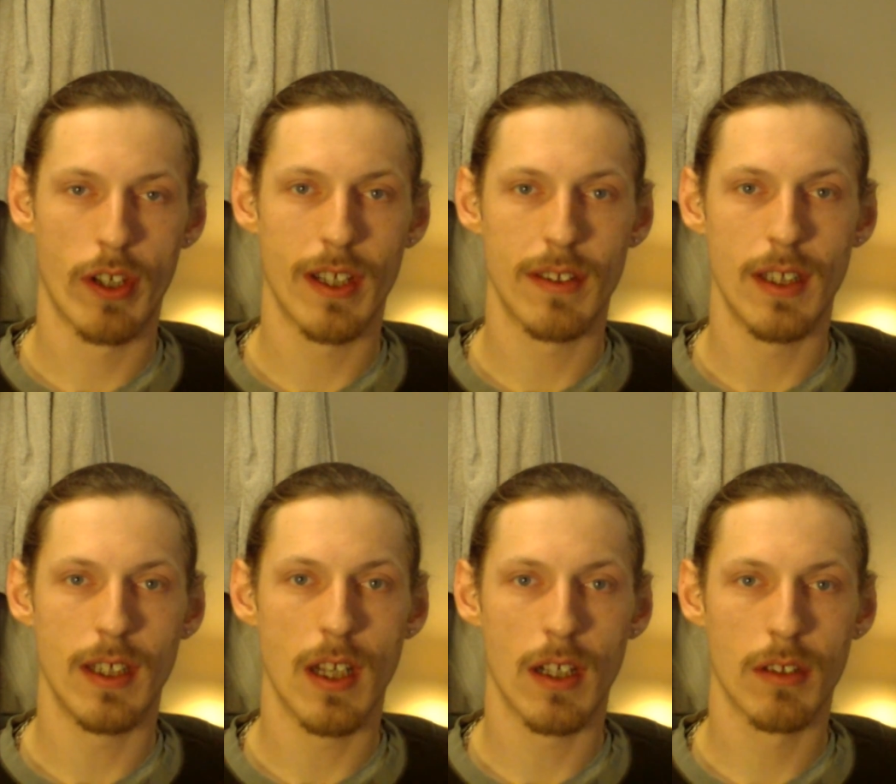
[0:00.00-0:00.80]
look at
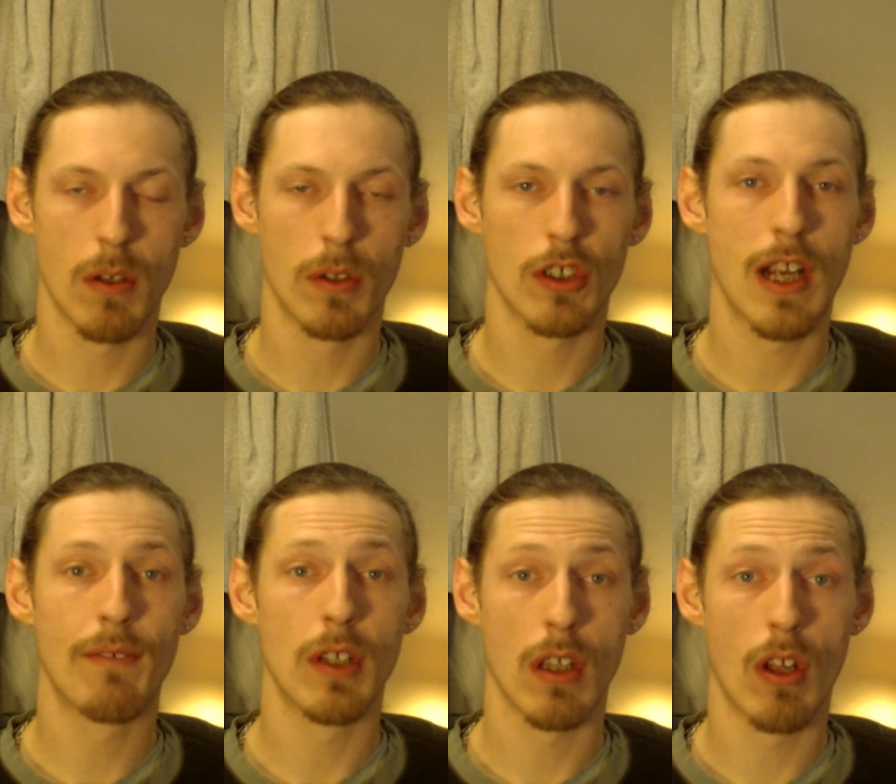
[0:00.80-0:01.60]
the uh,
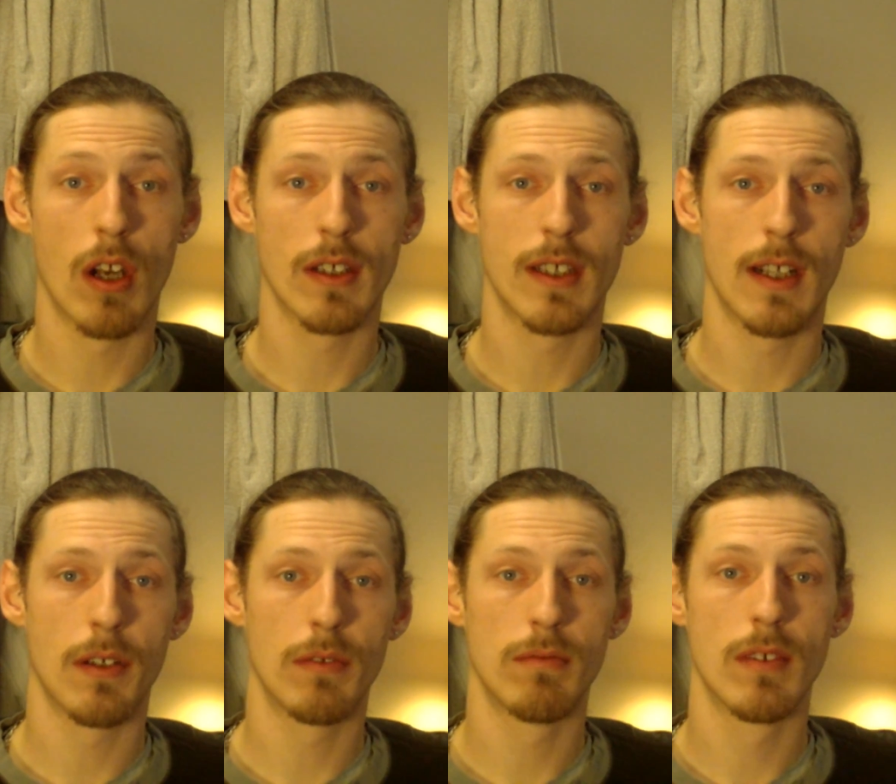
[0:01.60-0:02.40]
chronograph and log
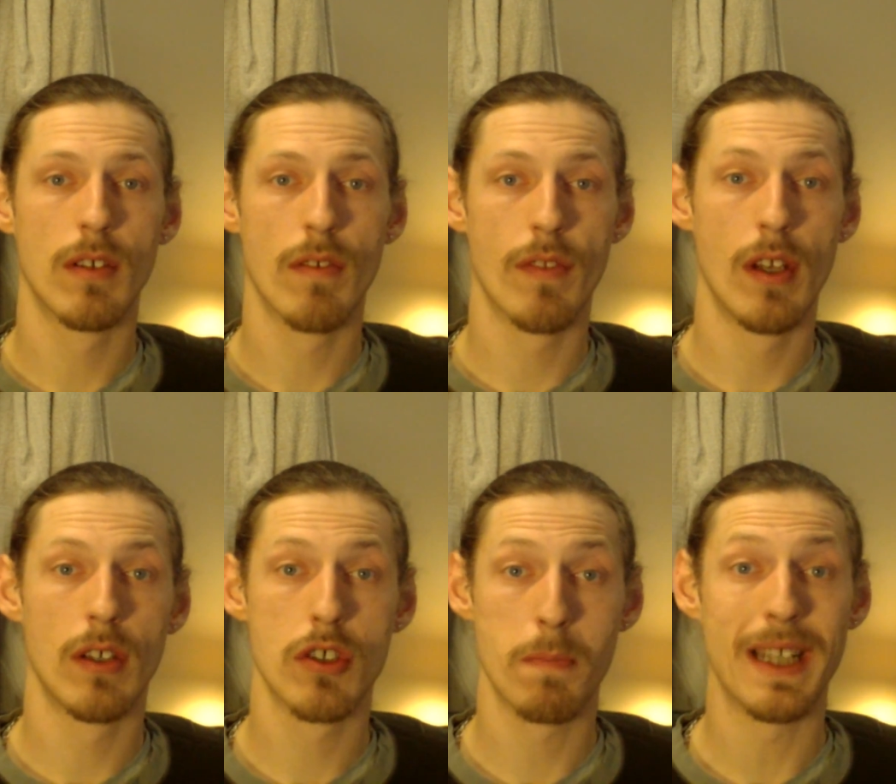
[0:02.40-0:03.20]
down
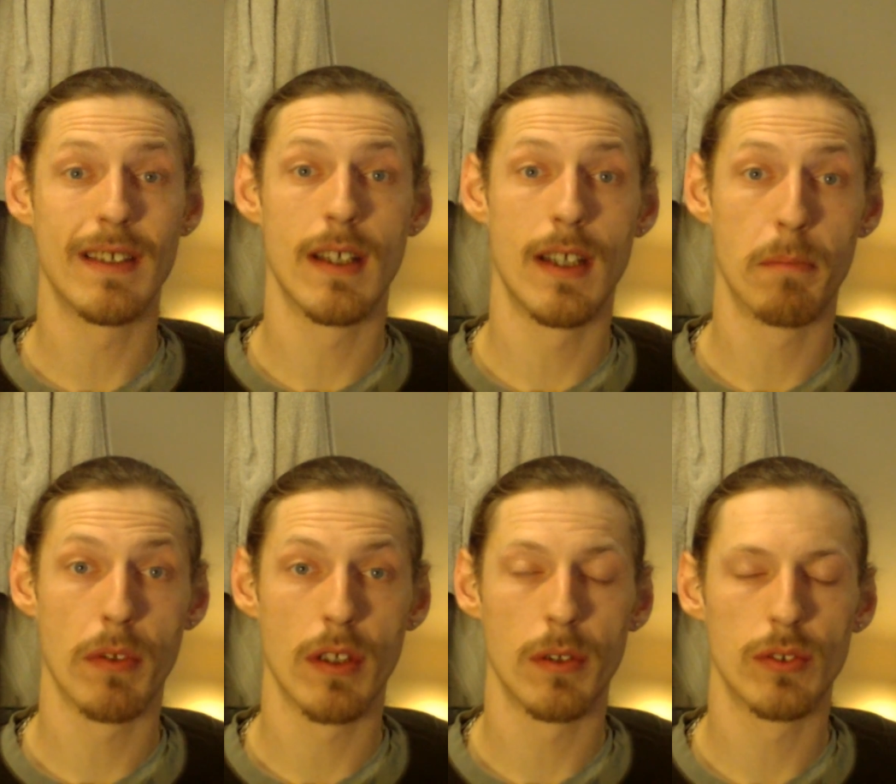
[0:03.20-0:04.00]
the speed that
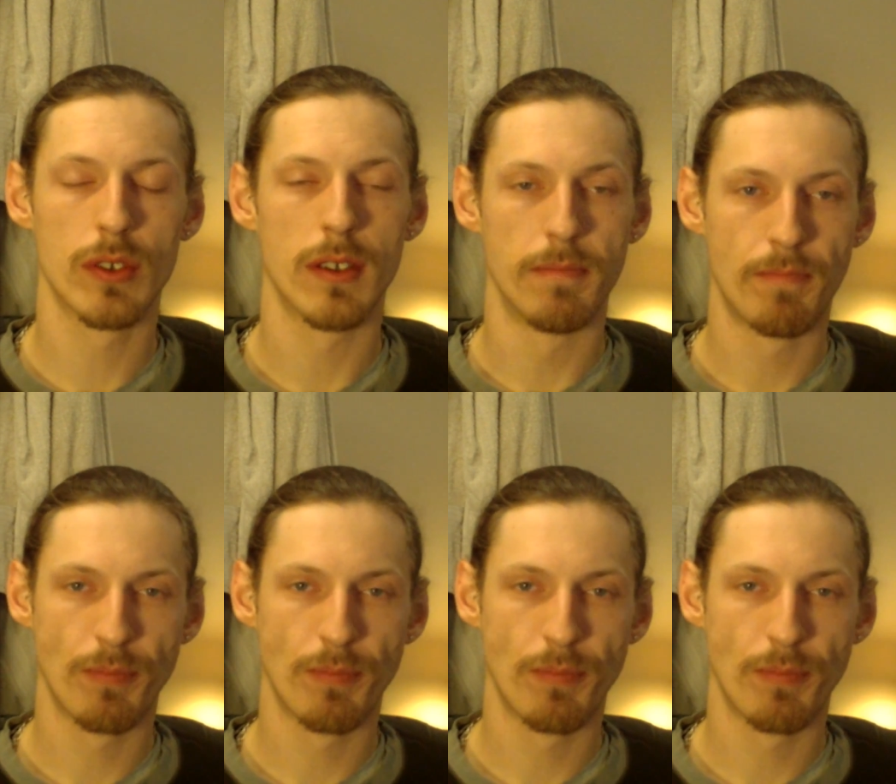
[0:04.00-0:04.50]
it produced.